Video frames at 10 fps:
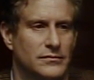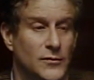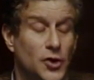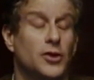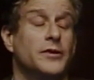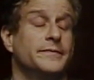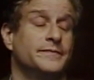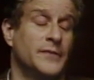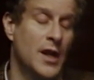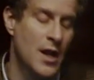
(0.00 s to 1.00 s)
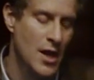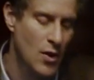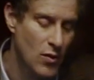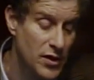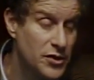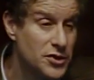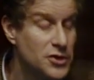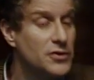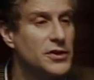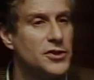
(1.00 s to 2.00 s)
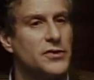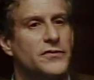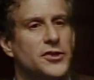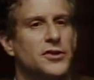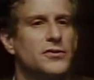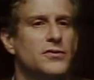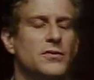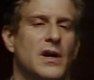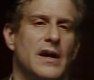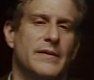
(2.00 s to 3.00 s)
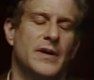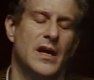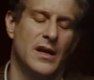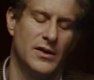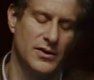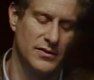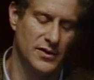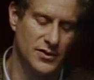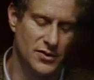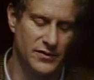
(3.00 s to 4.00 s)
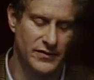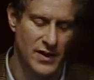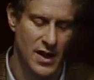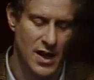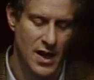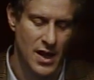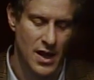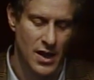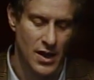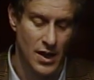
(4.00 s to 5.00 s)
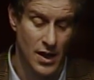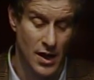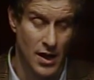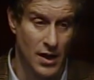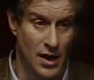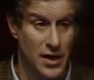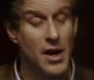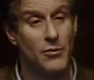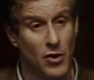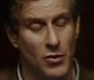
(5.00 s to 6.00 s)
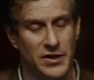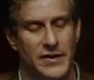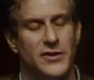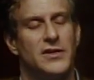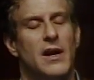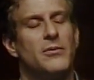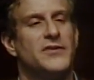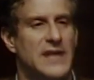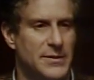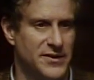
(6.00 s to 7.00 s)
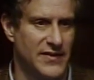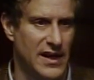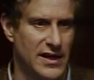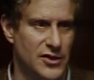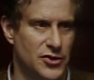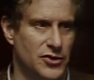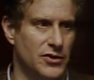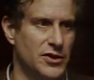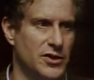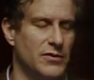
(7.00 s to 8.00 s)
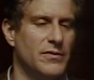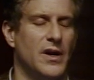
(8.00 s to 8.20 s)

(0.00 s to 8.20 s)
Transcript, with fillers: Sure. Well, there's two. There's sort of two. Um, there, there's sort of a number. With it, there's a number of types of validation you can do.